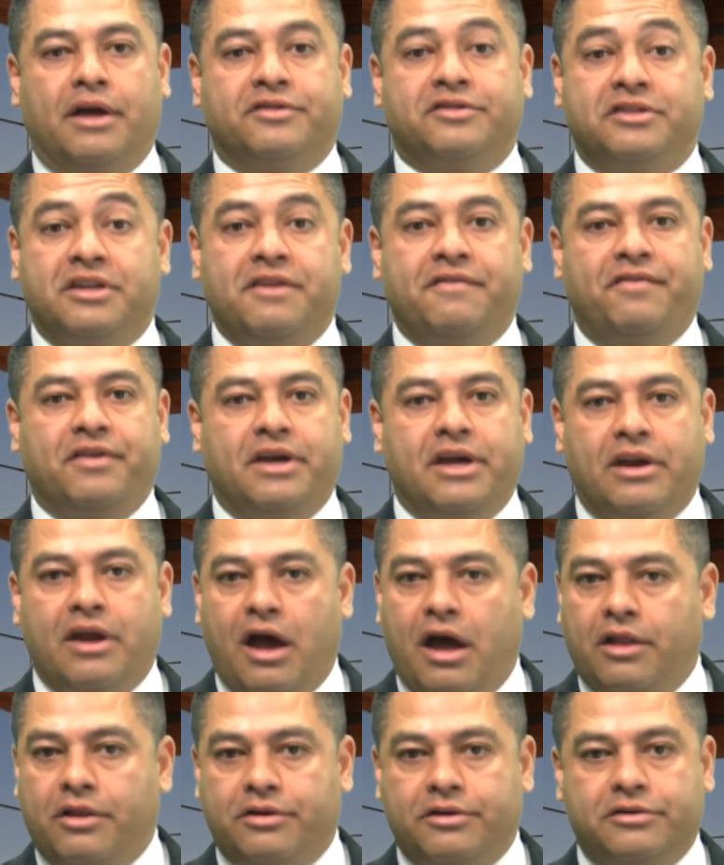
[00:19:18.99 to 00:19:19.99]

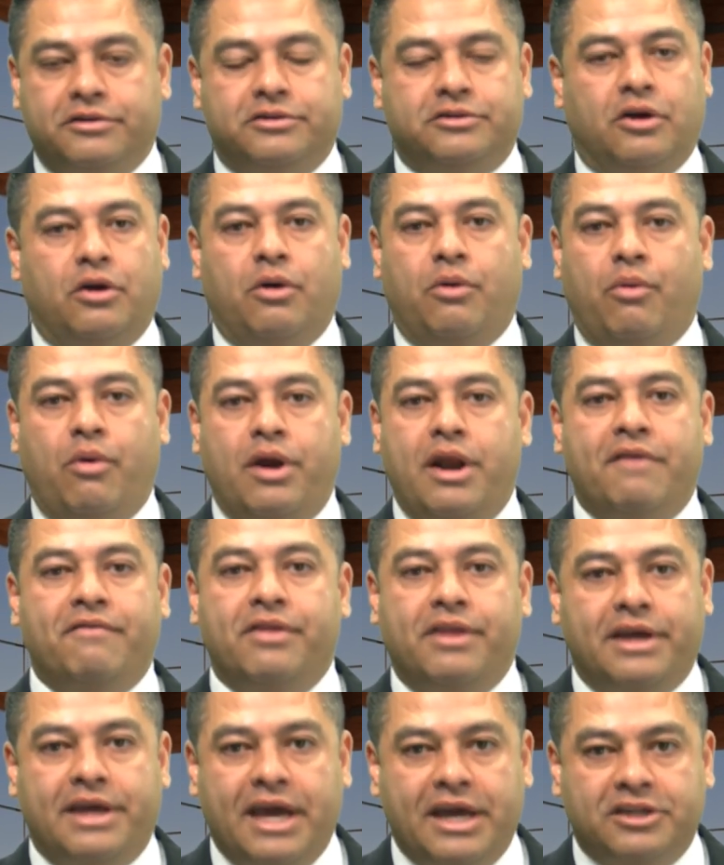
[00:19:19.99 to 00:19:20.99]
significant others or
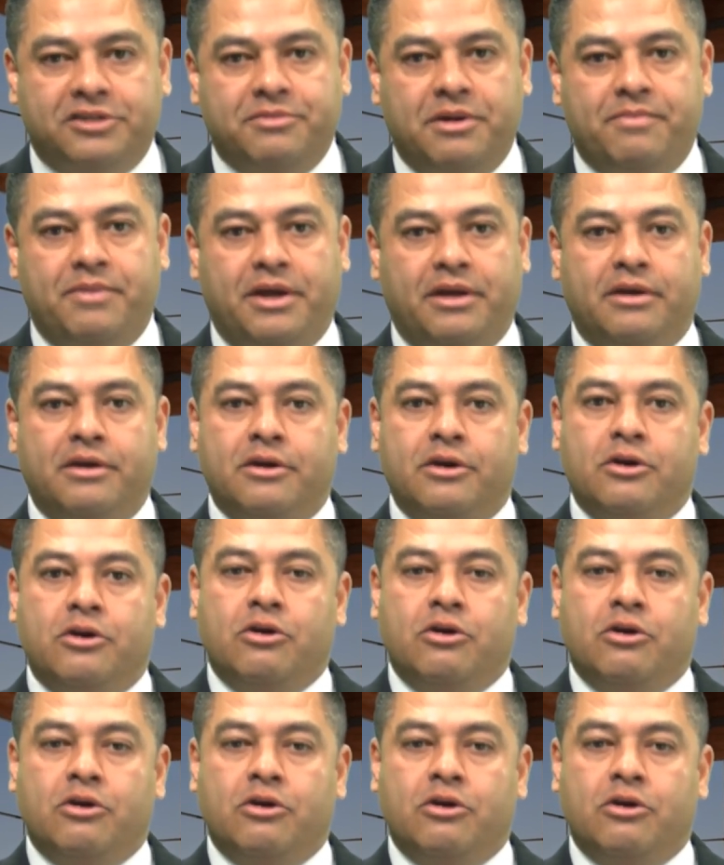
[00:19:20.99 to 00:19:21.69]
whatever the case may be.